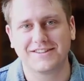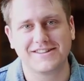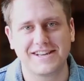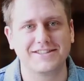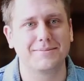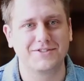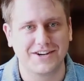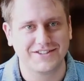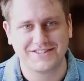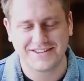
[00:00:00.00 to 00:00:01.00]
send some
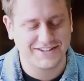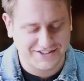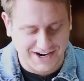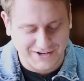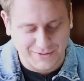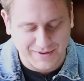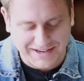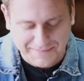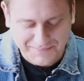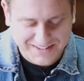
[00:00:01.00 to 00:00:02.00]
sunshine your
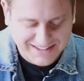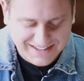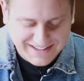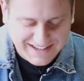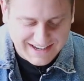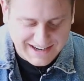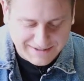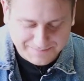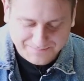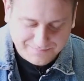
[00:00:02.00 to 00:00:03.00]
way.
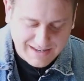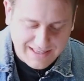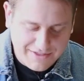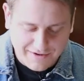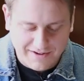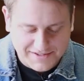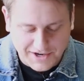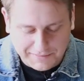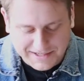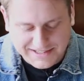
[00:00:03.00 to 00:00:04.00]
The
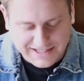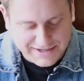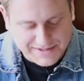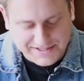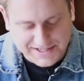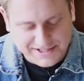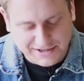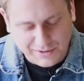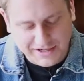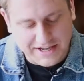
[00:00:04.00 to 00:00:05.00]
psalm continues and says,
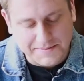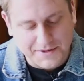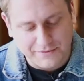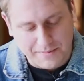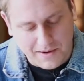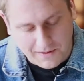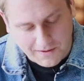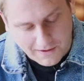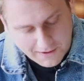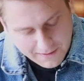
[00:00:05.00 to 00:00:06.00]
"The Lord keeps you from all
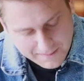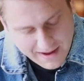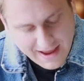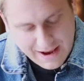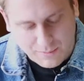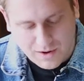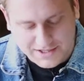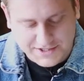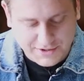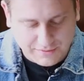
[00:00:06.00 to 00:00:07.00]
harm and
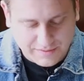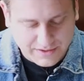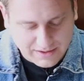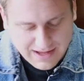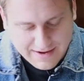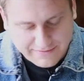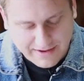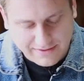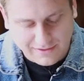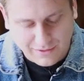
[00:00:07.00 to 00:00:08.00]
watches over your life.
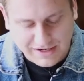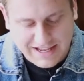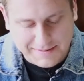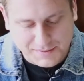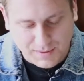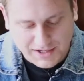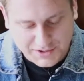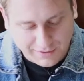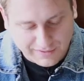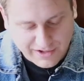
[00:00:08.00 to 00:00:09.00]
The Lord keeps watch
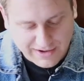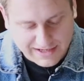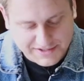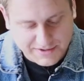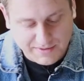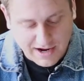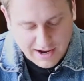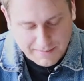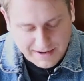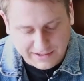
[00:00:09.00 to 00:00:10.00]
over you as you
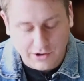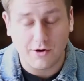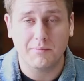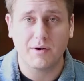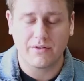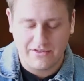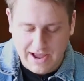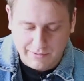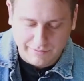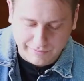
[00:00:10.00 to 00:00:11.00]
come and go both
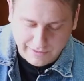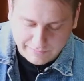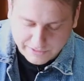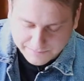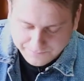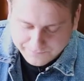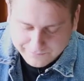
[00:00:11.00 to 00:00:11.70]
now and forever."